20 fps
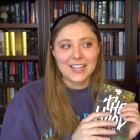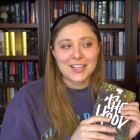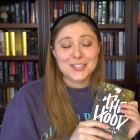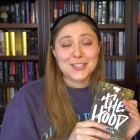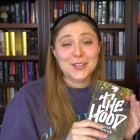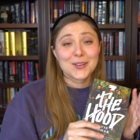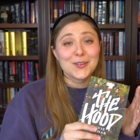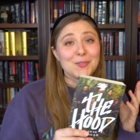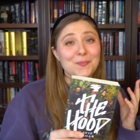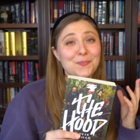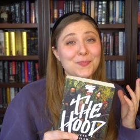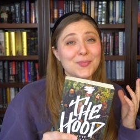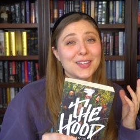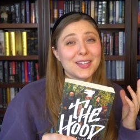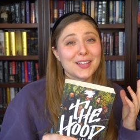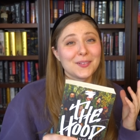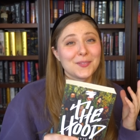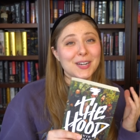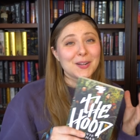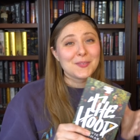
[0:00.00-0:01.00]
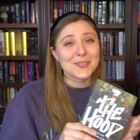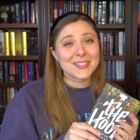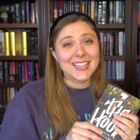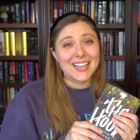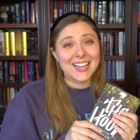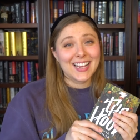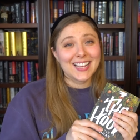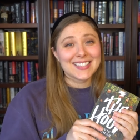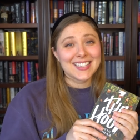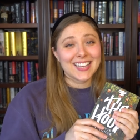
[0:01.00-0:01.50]
So what I'm
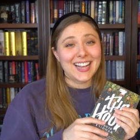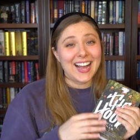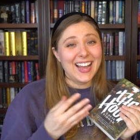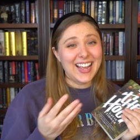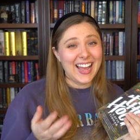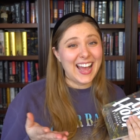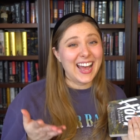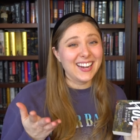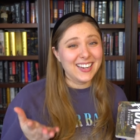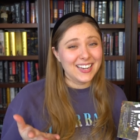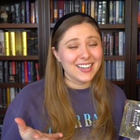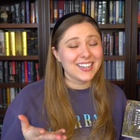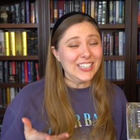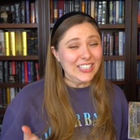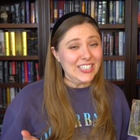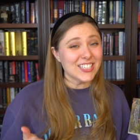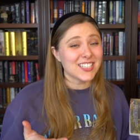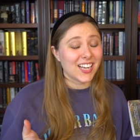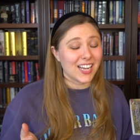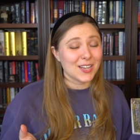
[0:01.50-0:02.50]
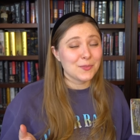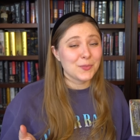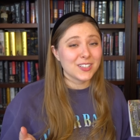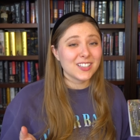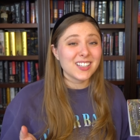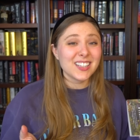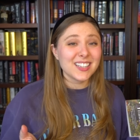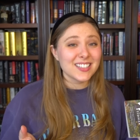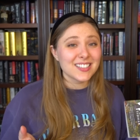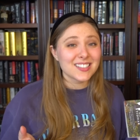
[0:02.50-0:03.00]
saying is, like, I had a good time
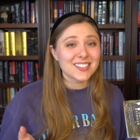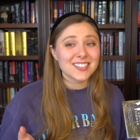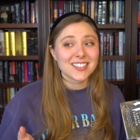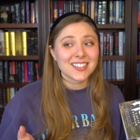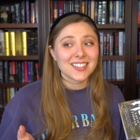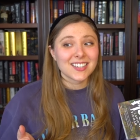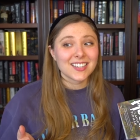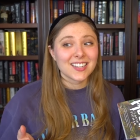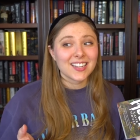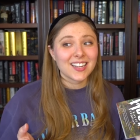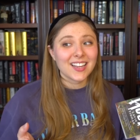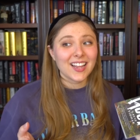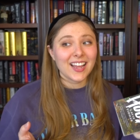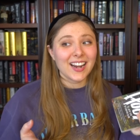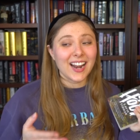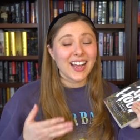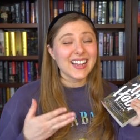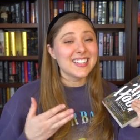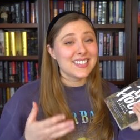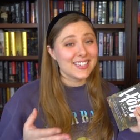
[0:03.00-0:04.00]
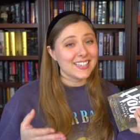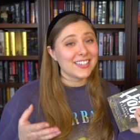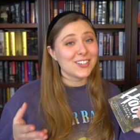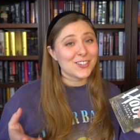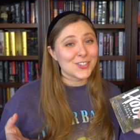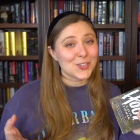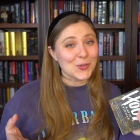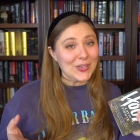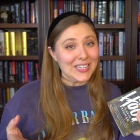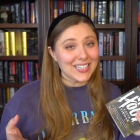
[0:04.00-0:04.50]
with this and I did
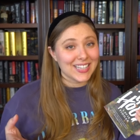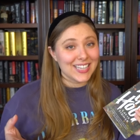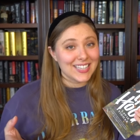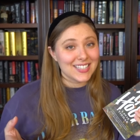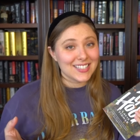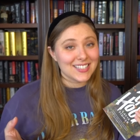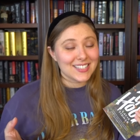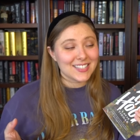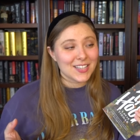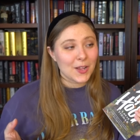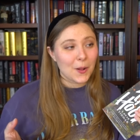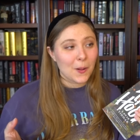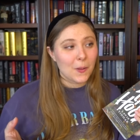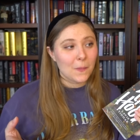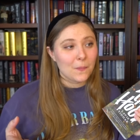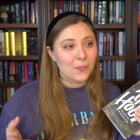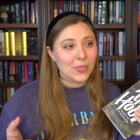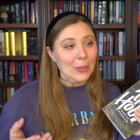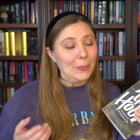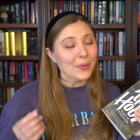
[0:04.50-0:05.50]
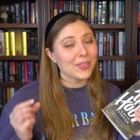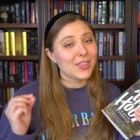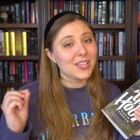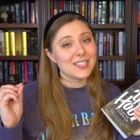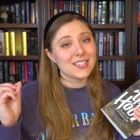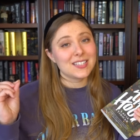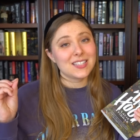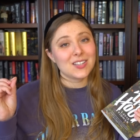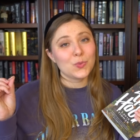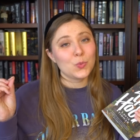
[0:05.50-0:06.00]
enjoy this, but
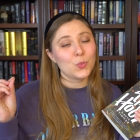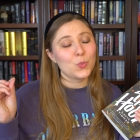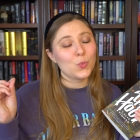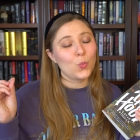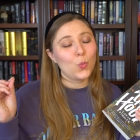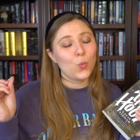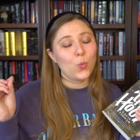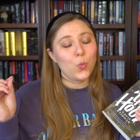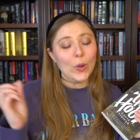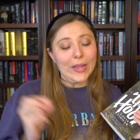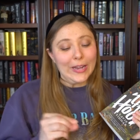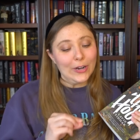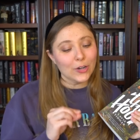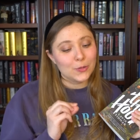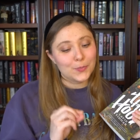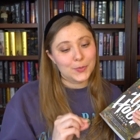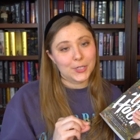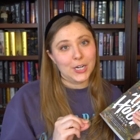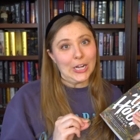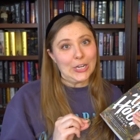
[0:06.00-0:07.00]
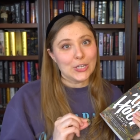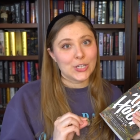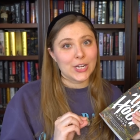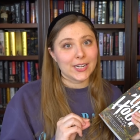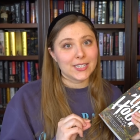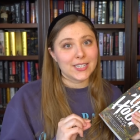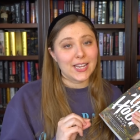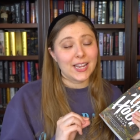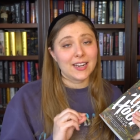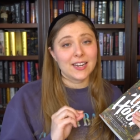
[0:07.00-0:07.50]
this is a weird
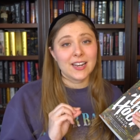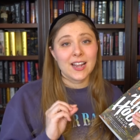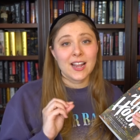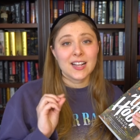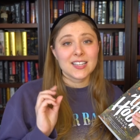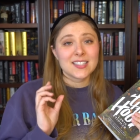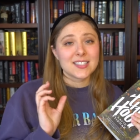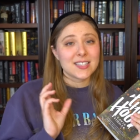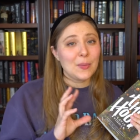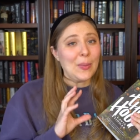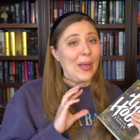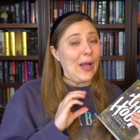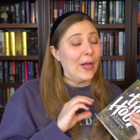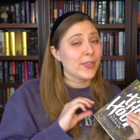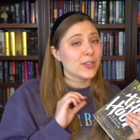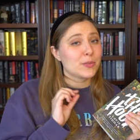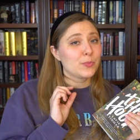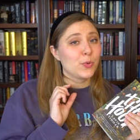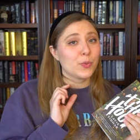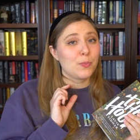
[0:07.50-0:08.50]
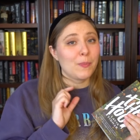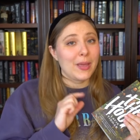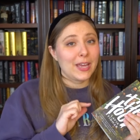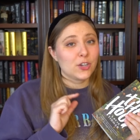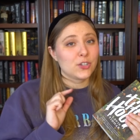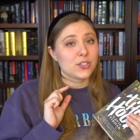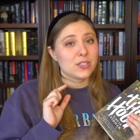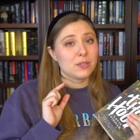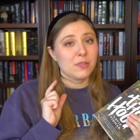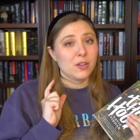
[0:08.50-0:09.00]
project, and somehow this book
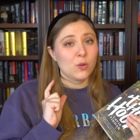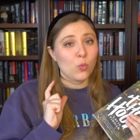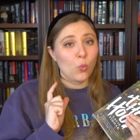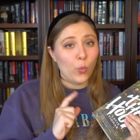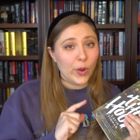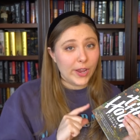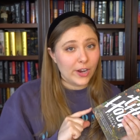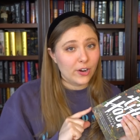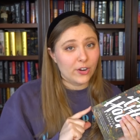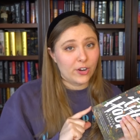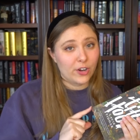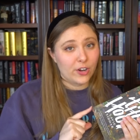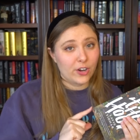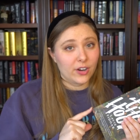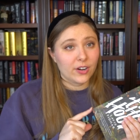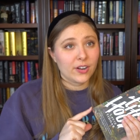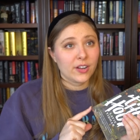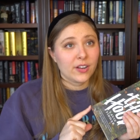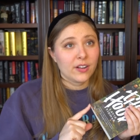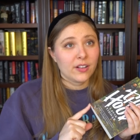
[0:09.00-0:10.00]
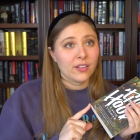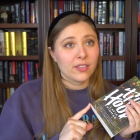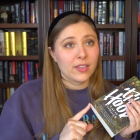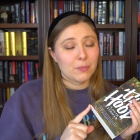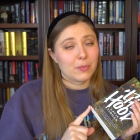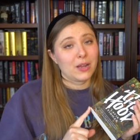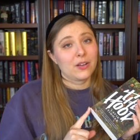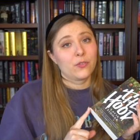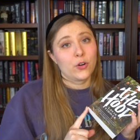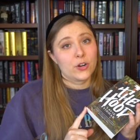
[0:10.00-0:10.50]
manages to be weirder than
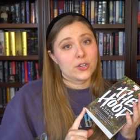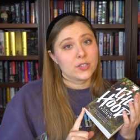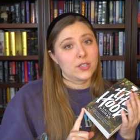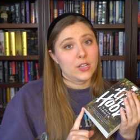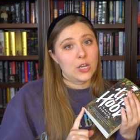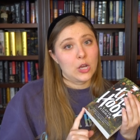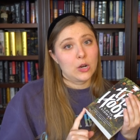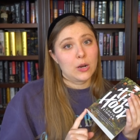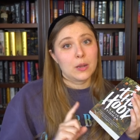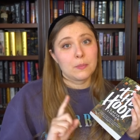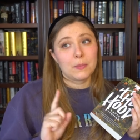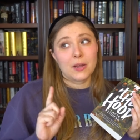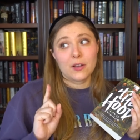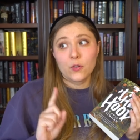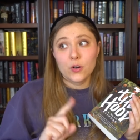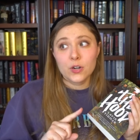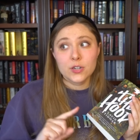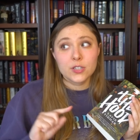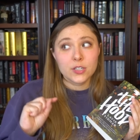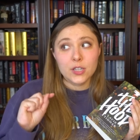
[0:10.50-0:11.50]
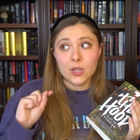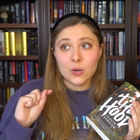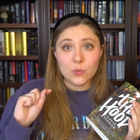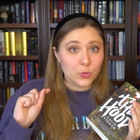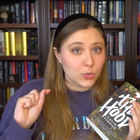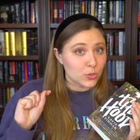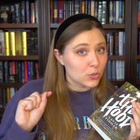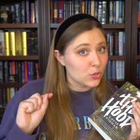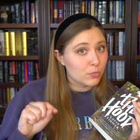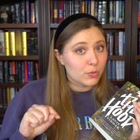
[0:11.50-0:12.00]
By Force Alone, and By Force Alone
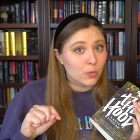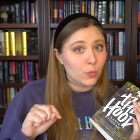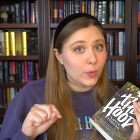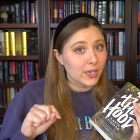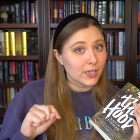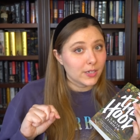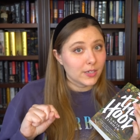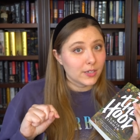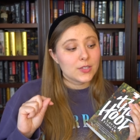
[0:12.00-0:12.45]
was super weird.